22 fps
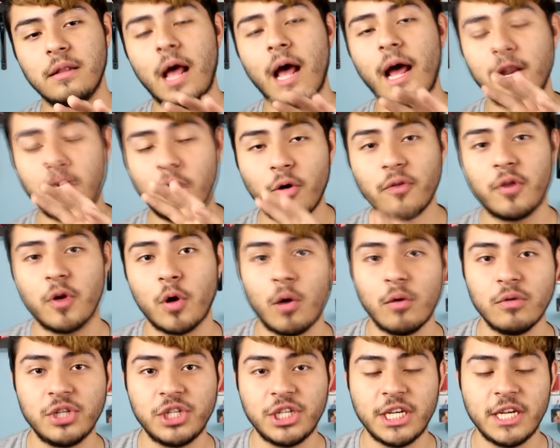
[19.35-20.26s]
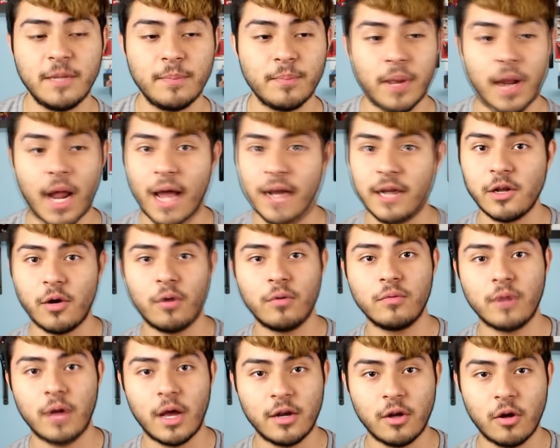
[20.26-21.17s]
I know they're OG, but I
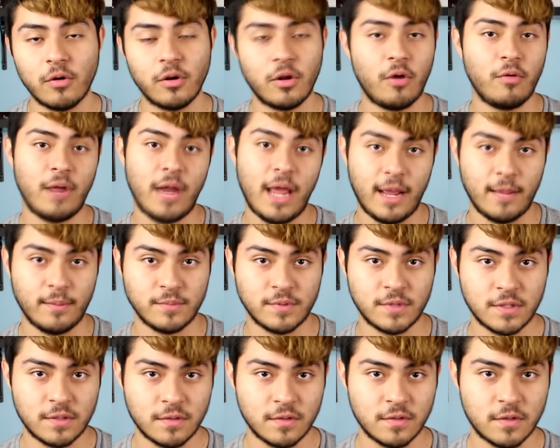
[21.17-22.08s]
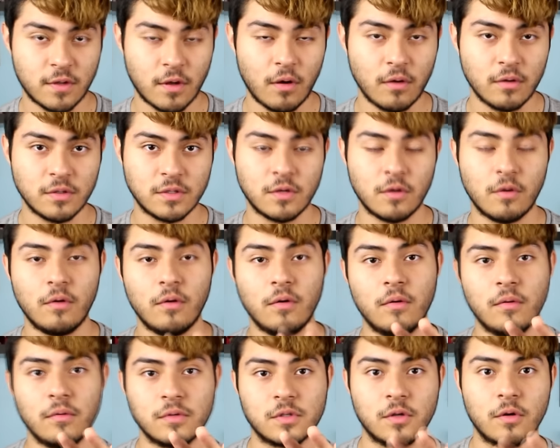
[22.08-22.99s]
don't I don't know names. So
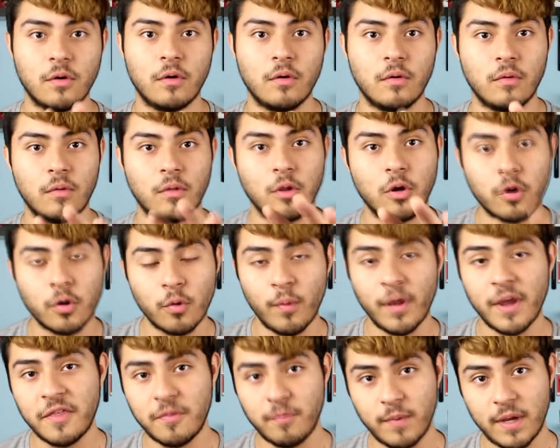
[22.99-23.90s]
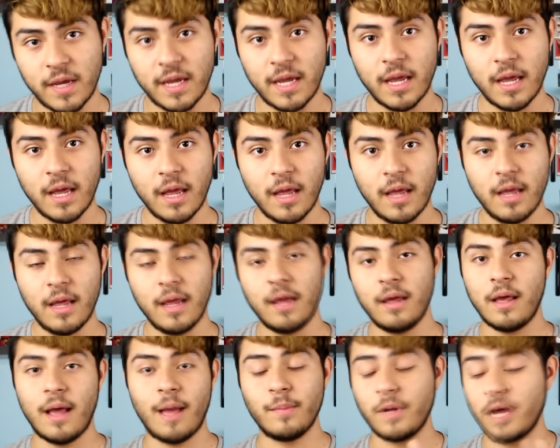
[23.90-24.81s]
so so learn with me.
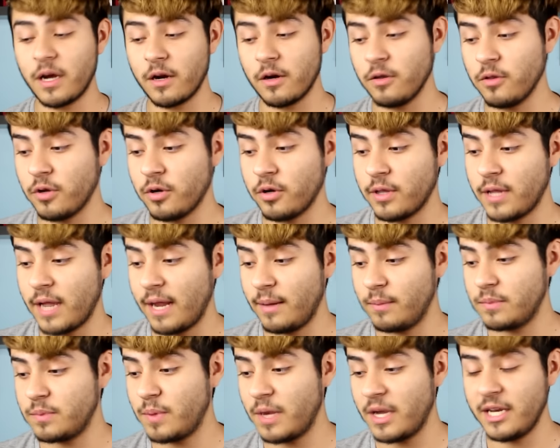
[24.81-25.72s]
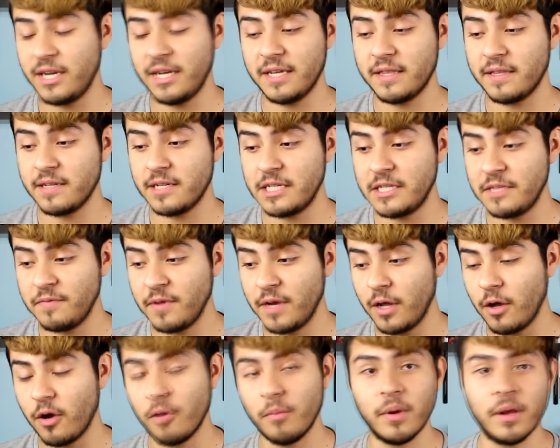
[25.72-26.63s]
I'm not going to learn names by the end of this
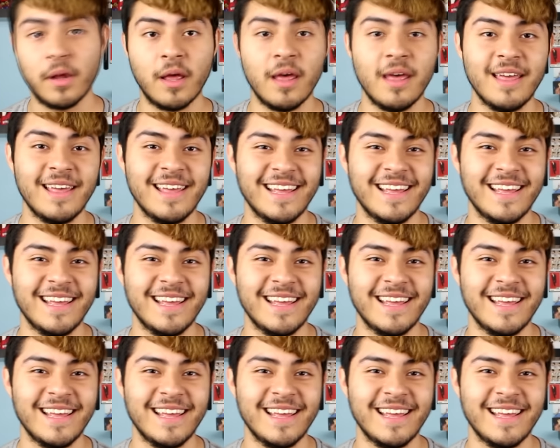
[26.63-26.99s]
video, but